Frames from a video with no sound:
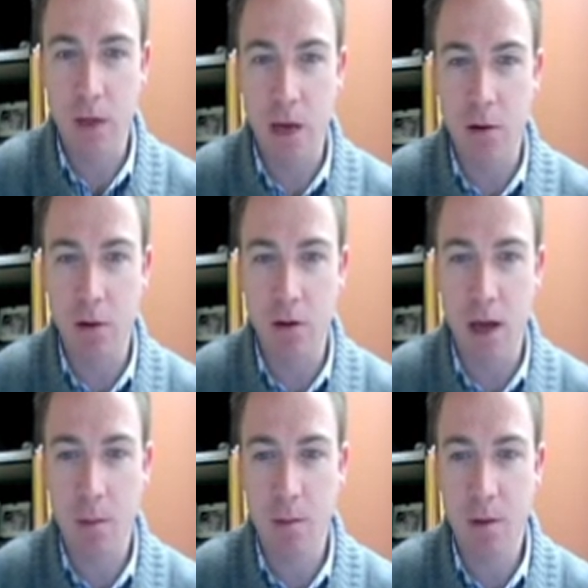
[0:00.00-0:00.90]
now your
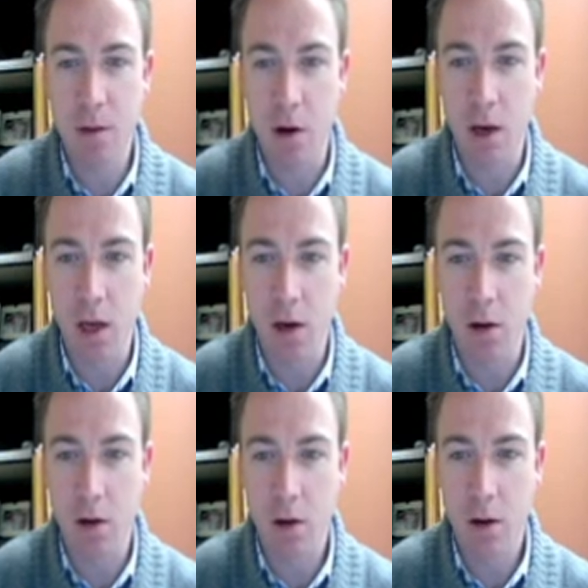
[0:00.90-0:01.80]
tabs are here.
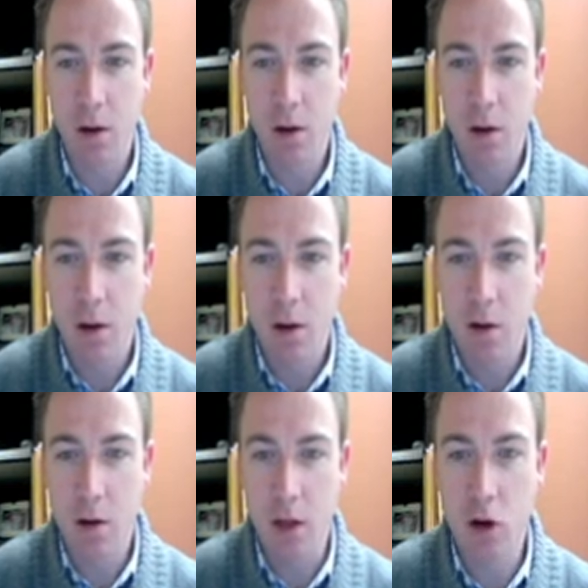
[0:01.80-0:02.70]

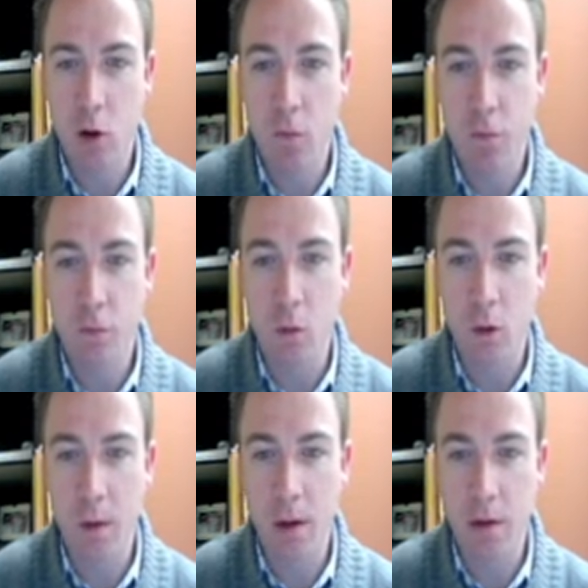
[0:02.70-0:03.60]
They show
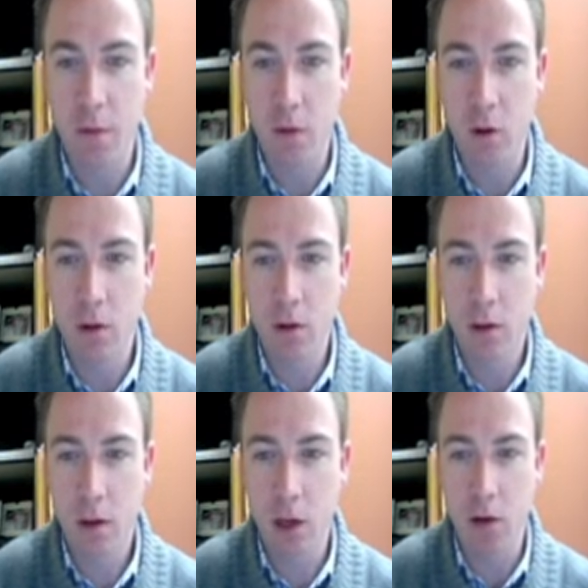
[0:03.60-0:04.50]
4 by default,
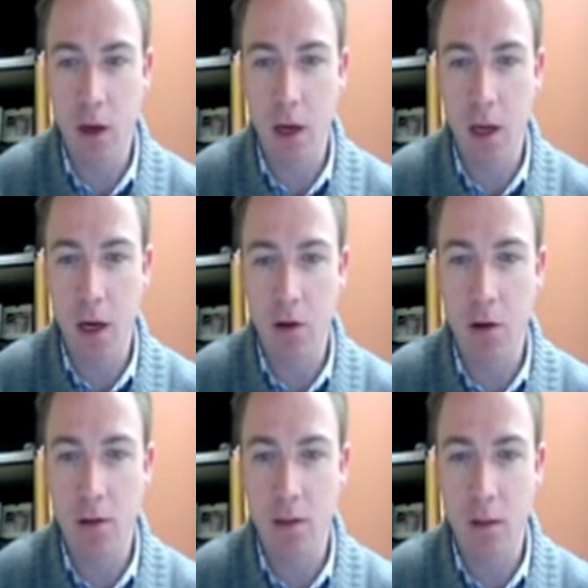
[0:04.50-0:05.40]
and you can click here and
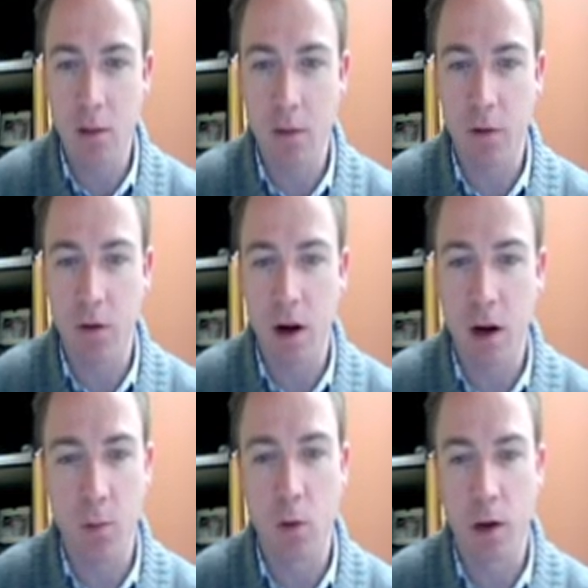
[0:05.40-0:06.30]
you'll see if there are any
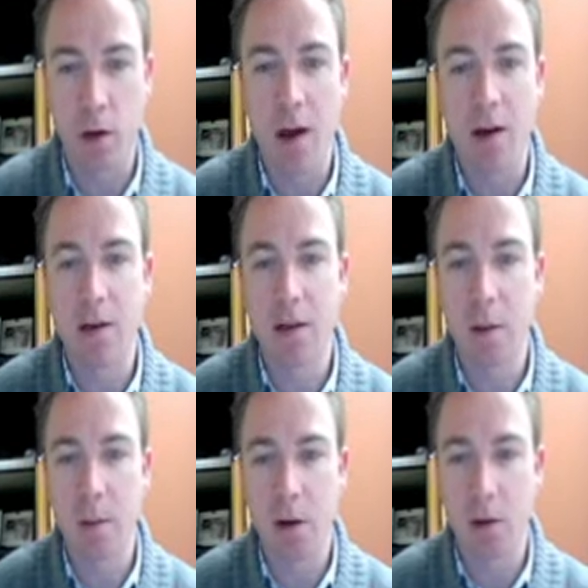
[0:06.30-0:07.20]
more that are added, they'll
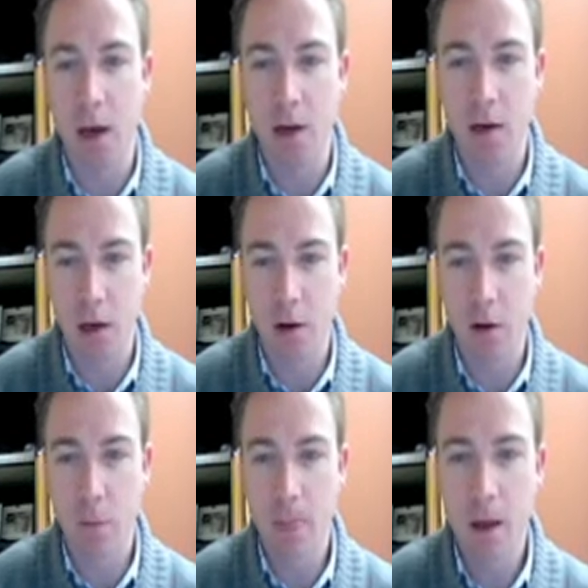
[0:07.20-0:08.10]
be located here.
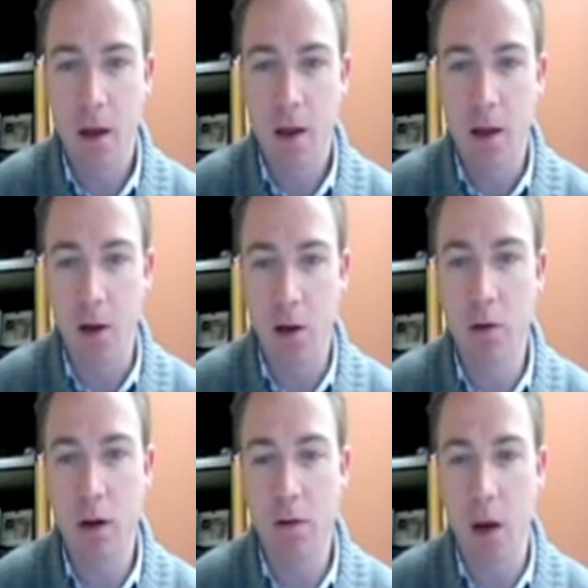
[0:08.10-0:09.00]
Now you
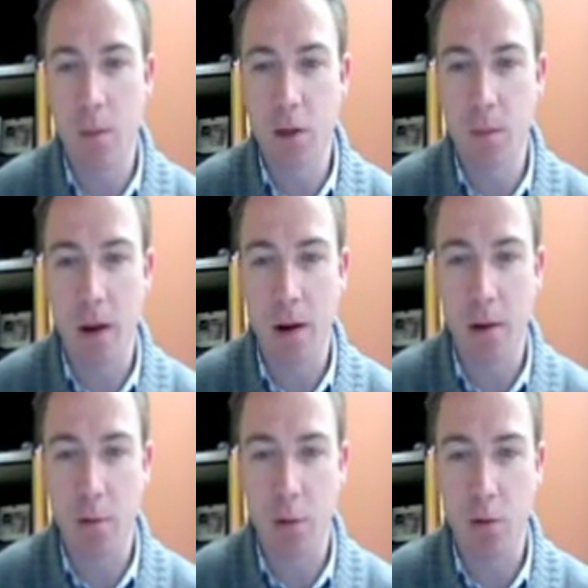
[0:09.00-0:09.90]
only have the option to play
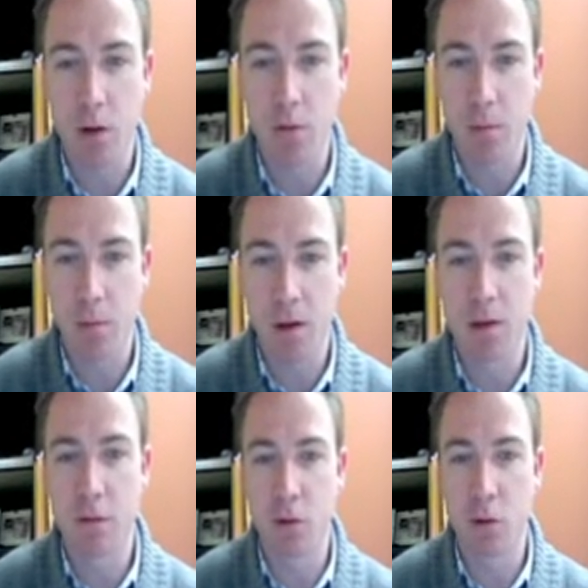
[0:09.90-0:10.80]
around with 3 of them because
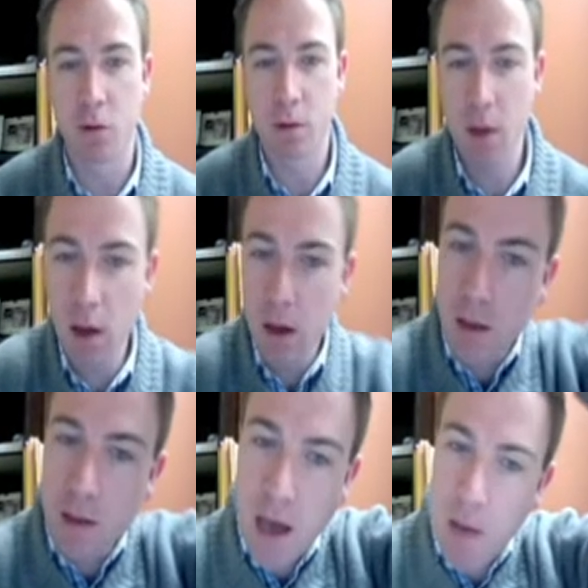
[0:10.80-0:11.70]
the Photos
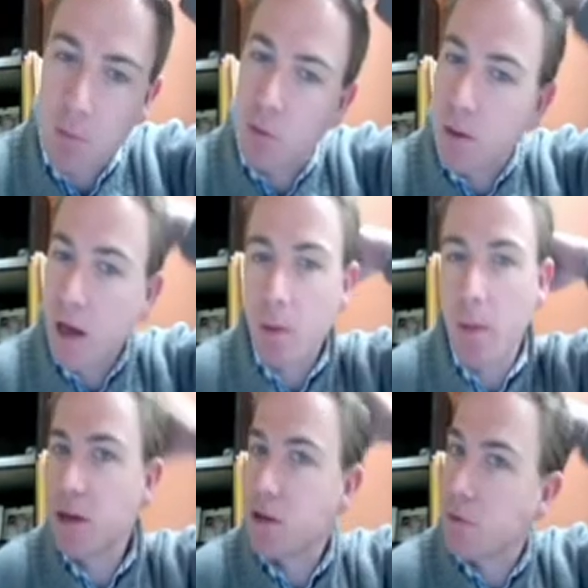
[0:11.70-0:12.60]
tab will be there
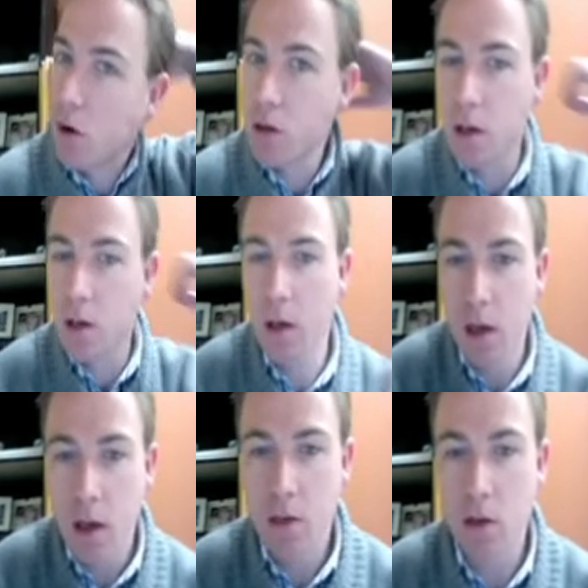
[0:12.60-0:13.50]
by default.
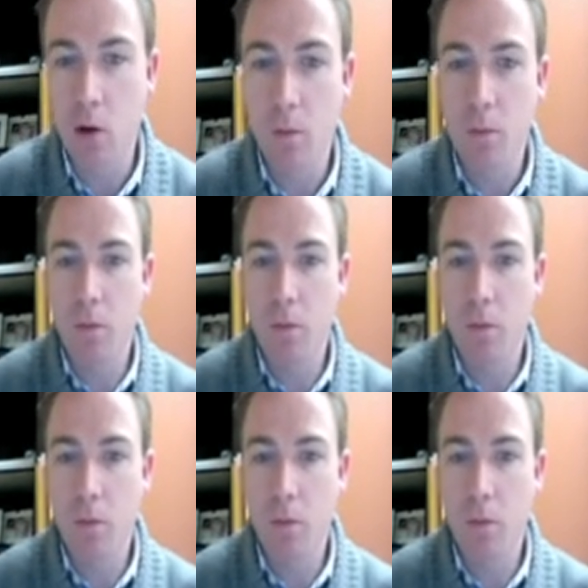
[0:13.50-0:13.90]
So